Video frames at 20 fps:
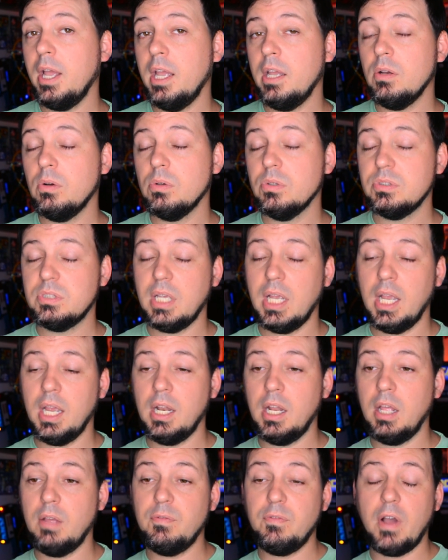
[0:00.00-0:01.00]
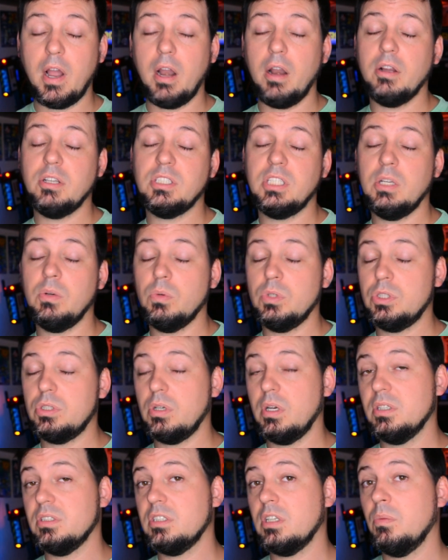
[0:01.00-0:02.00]
angles and a fire
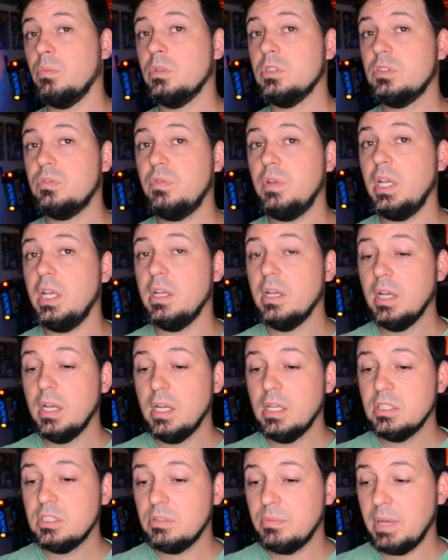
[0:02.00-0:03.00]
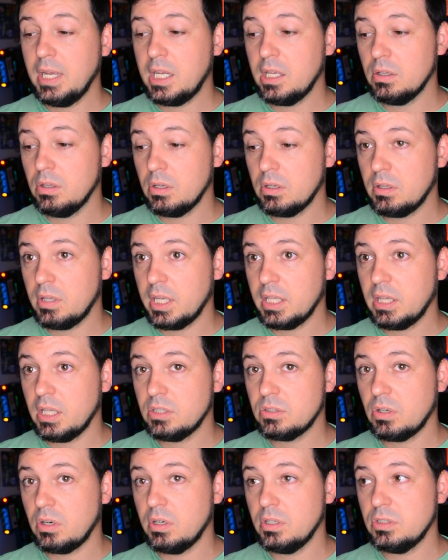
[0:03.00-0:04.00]
extinguisher at someone's feet to make it look like they
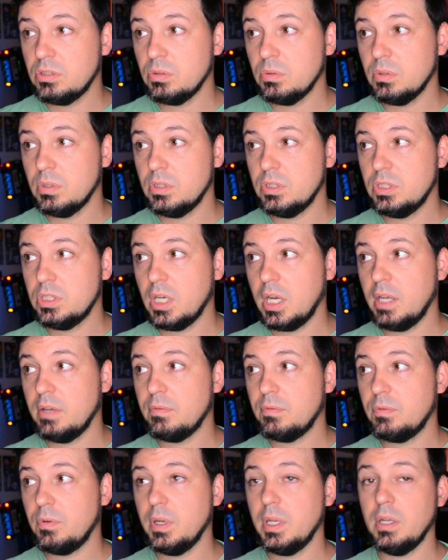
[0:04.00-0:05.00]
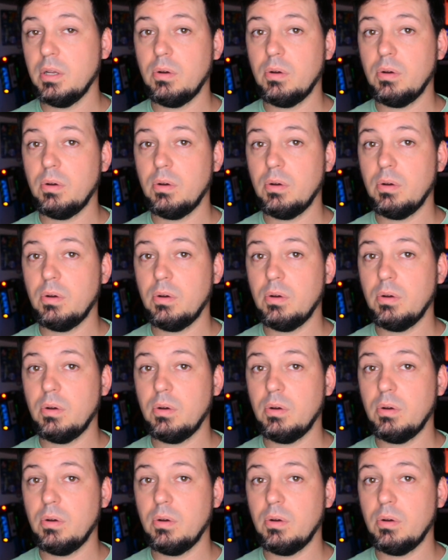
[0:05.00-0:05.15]
turned into a giant freaking